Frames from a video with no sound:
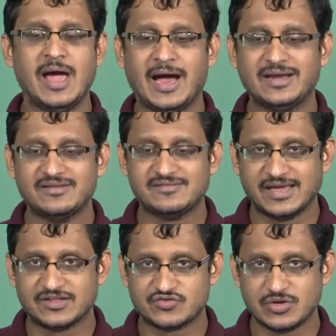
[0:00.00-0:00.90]
and this
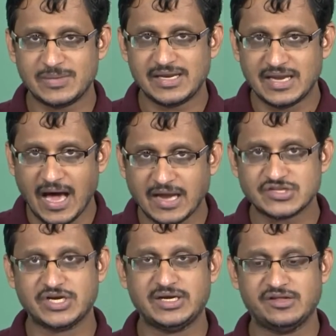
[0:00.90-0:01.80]
extremely large
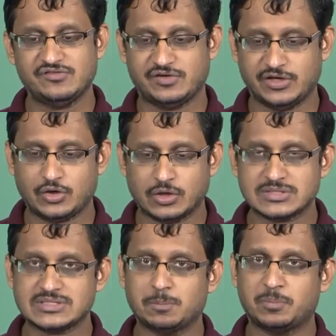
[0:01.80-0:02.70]
intensity causes
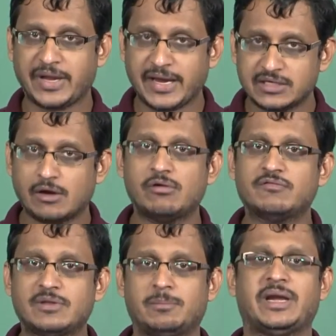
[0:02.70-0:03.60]
the breakdown of
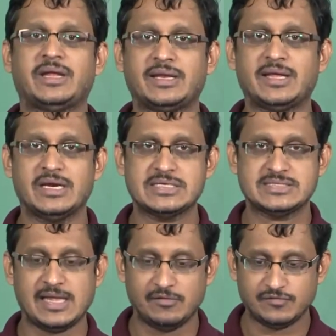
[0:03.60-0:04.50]
the material
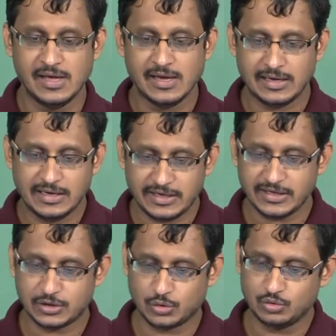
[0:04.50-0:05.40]
itself
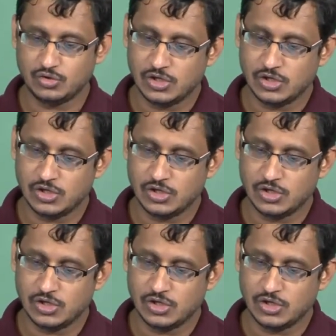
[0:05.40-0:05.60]
leading to